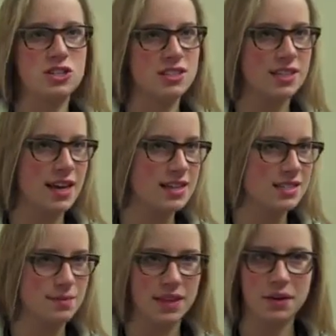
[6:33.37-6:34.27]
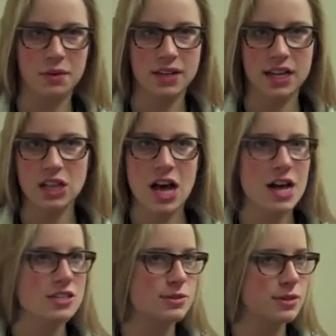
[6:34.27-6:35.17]
just in case something were to get
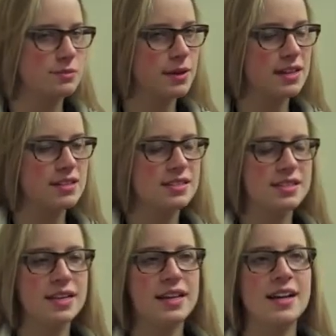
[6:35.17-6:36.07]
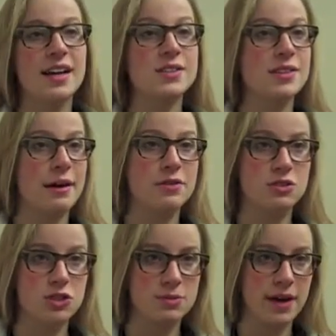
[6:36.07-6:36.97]
lost or misplaced. And so that was
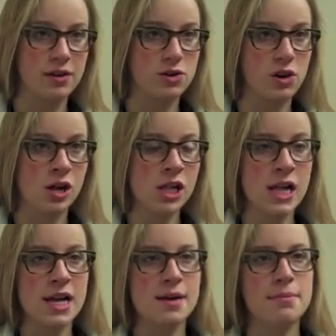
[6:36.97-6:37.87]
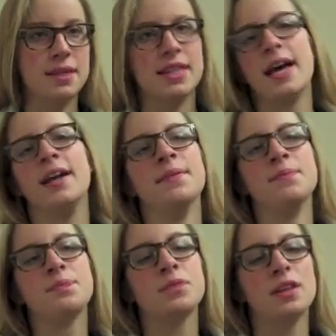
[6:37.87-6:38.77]
usually my role. But
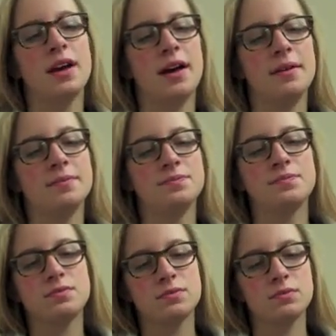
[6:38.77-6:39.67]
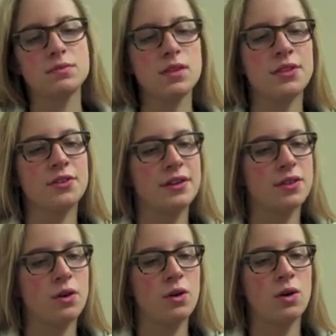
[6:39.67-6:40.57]
then um, throughout the
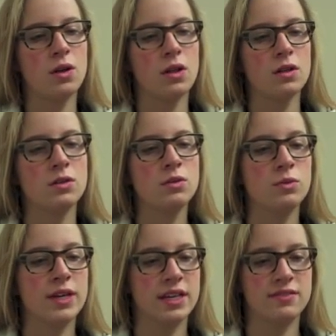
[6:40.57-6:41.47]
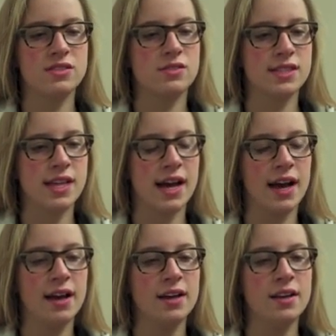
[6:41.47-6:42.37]
whole week of doing that,